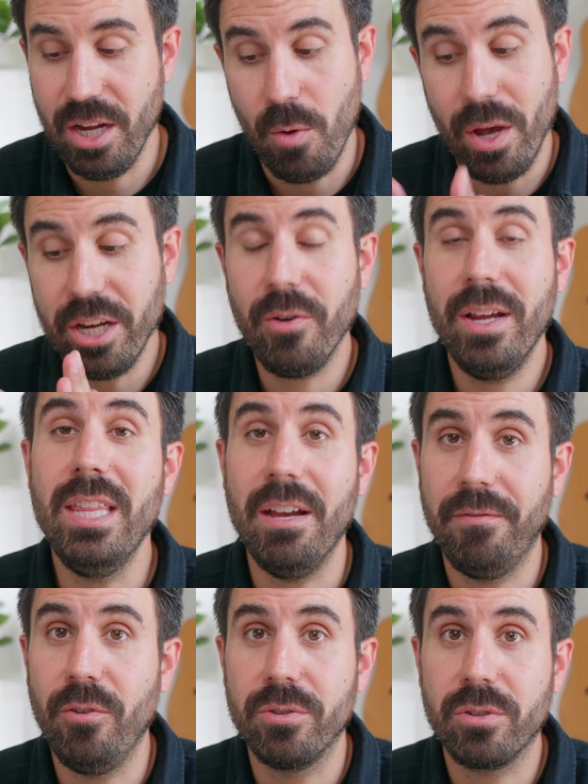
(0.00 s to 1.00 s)
Now, while you're in
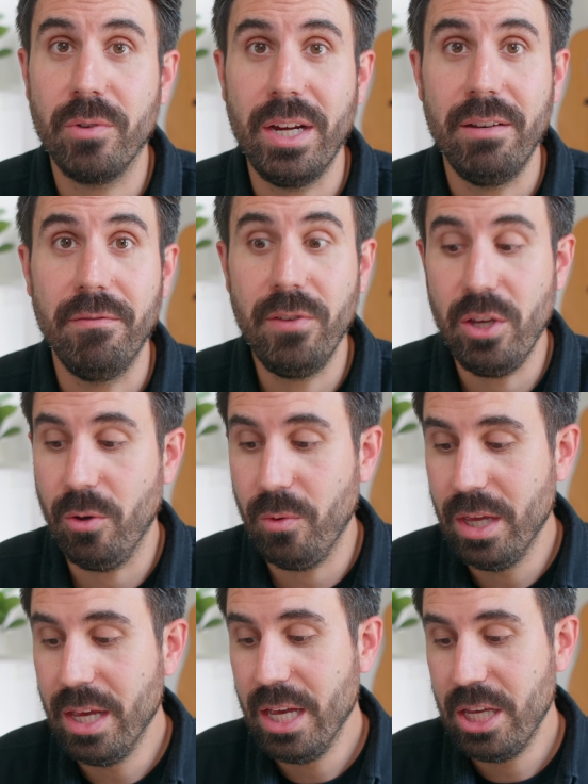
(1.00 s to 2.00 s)
that full screen view,